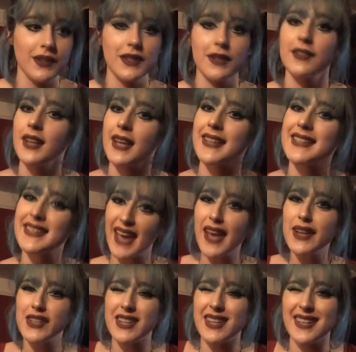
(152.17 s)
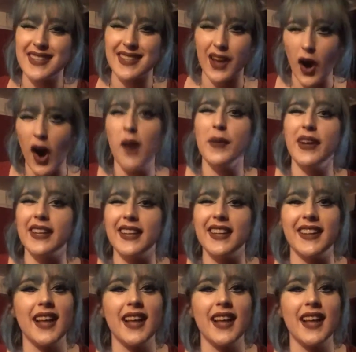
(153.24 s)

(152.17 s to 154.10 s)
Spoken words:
stuff like sketches and comedy,